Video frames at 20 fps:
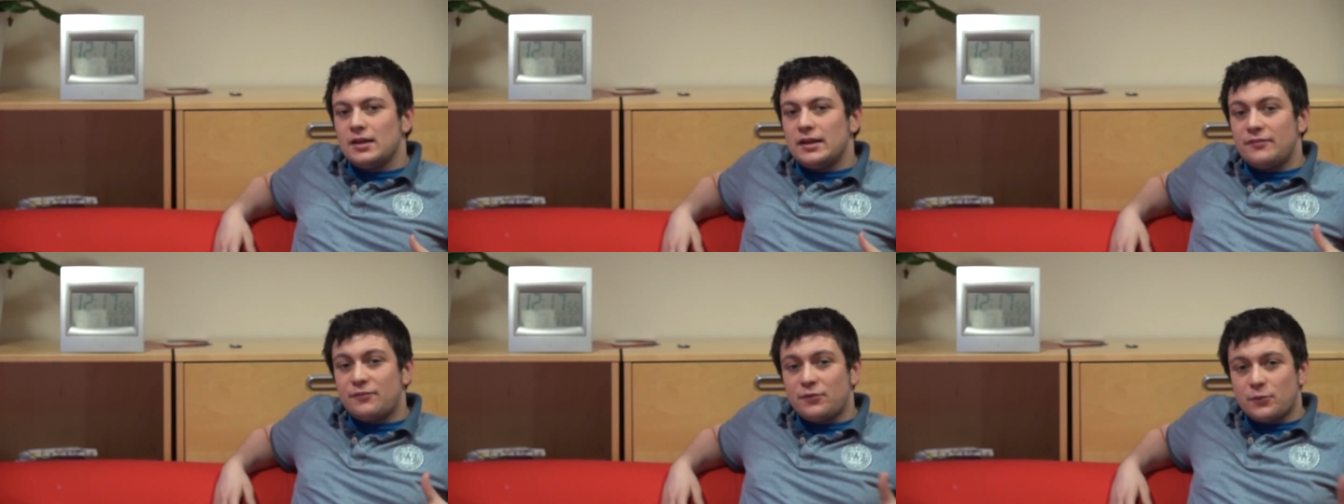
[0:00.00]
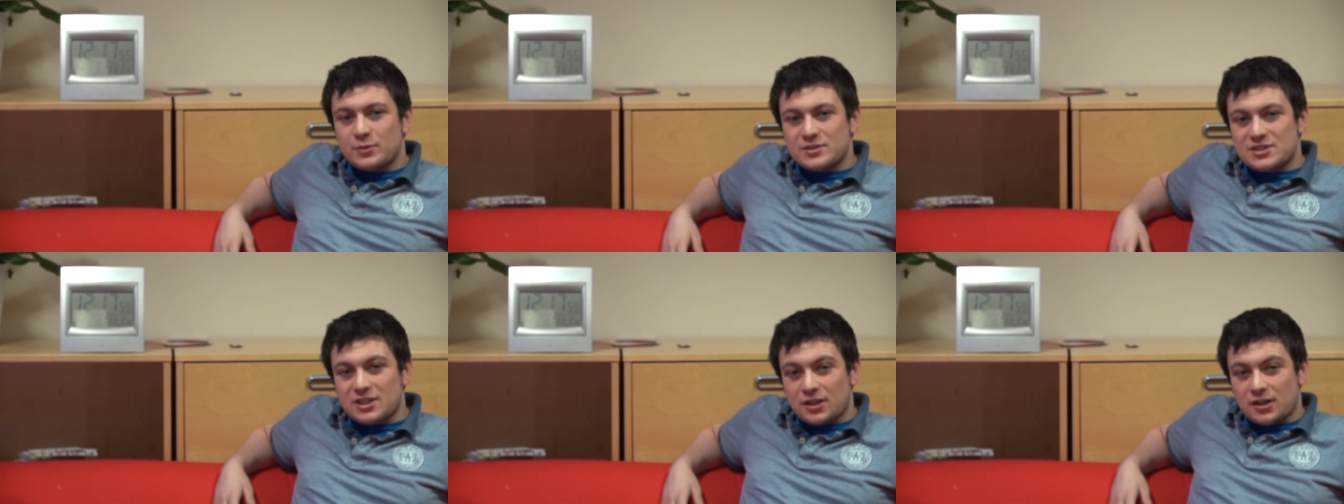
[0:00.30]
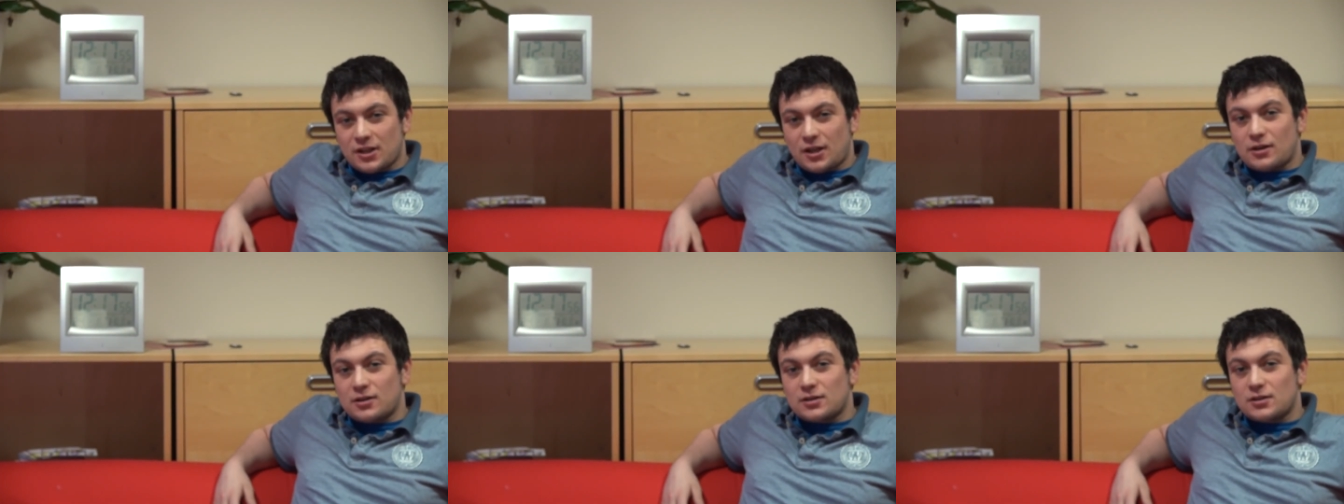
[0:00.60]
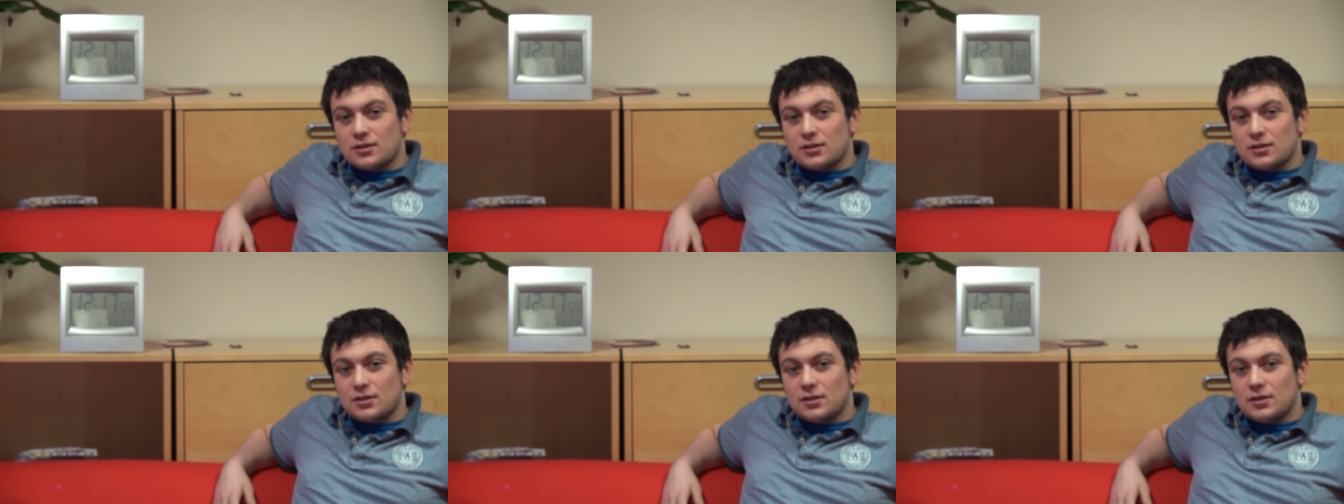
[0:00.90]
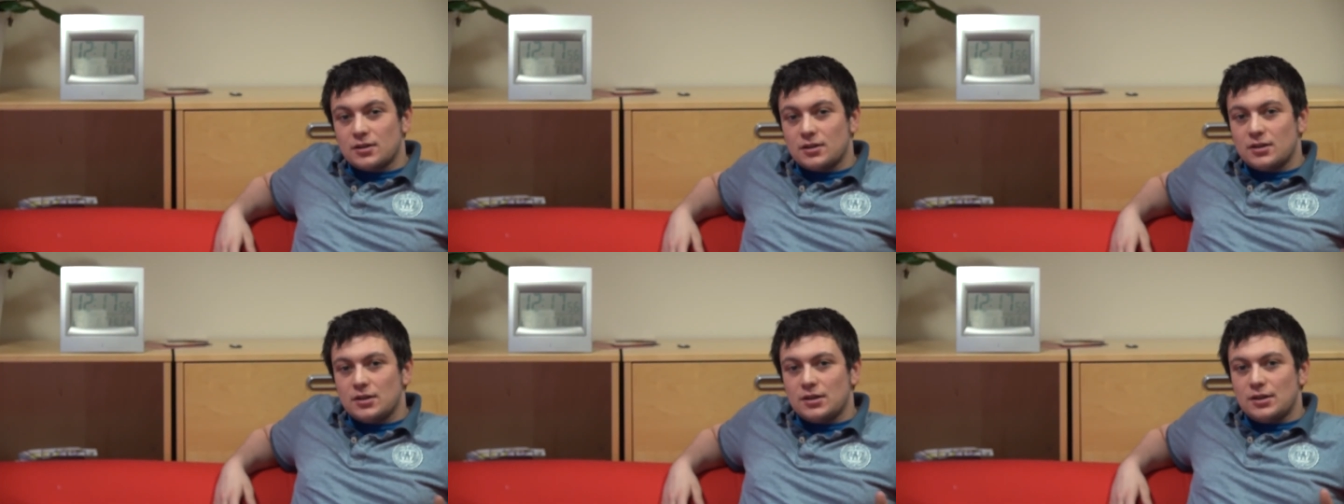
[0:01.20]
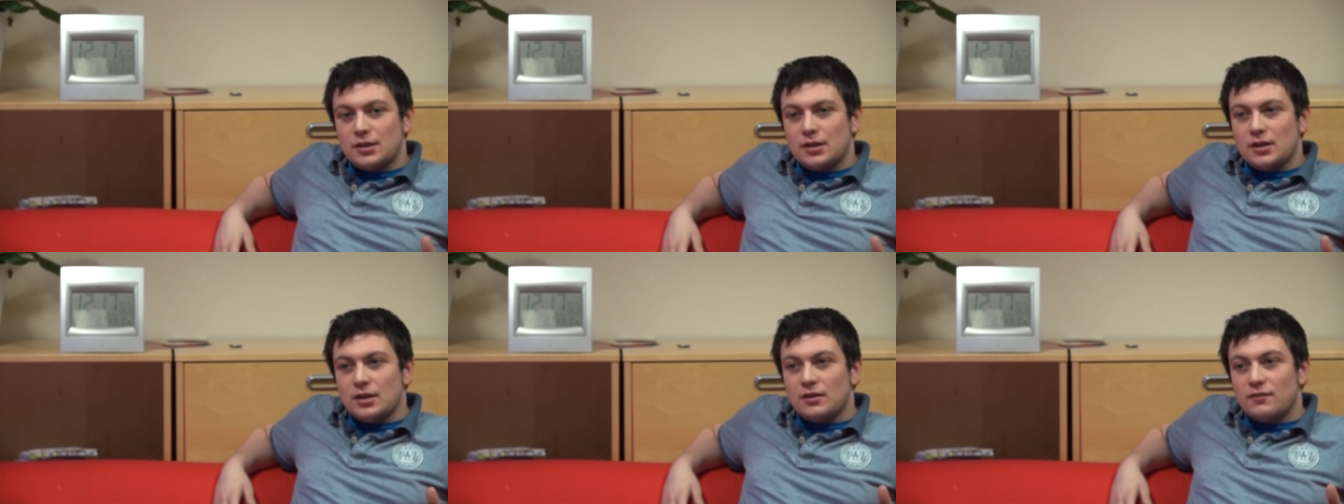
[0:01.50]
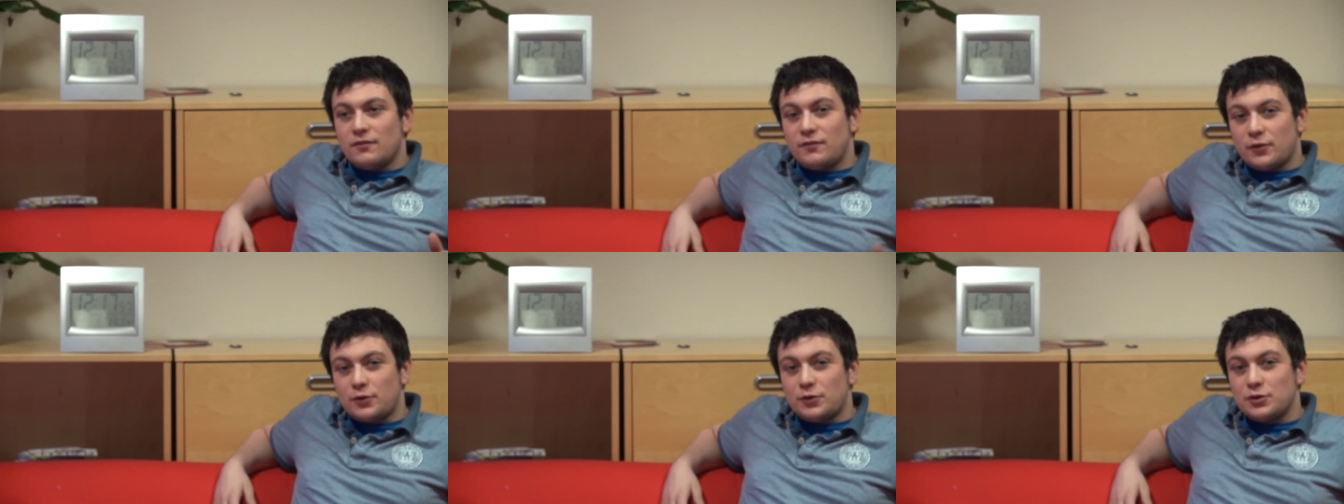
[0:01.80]
If there is a clock,
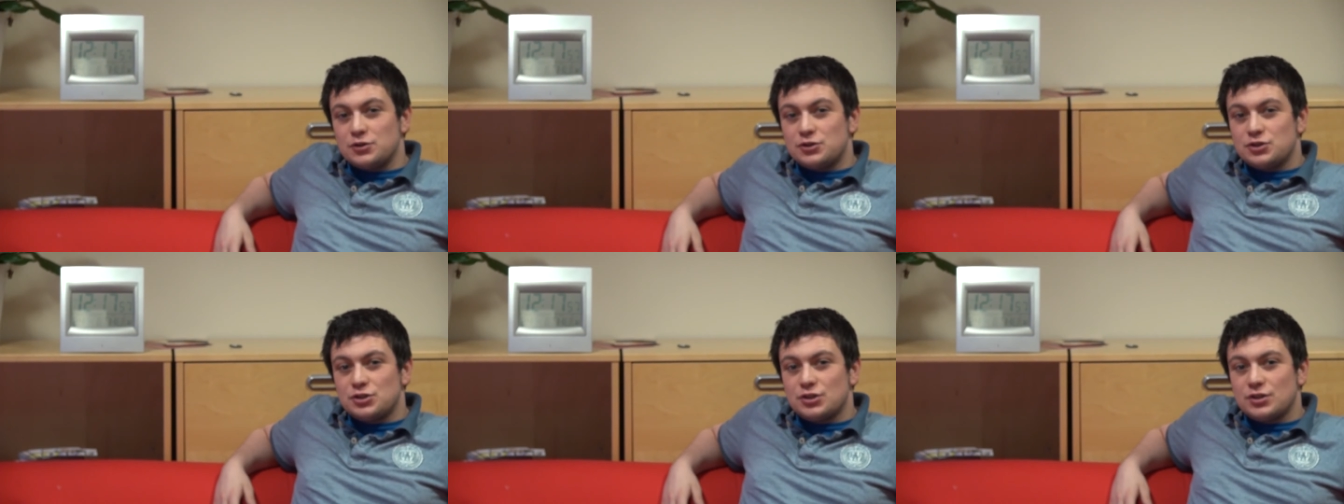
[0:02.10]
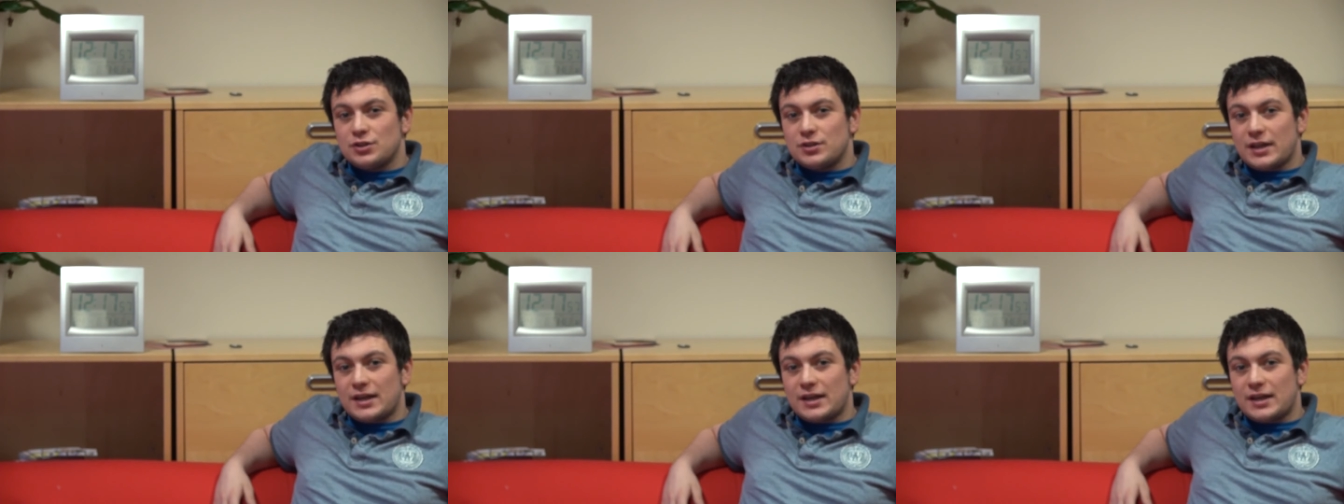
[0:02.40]
footage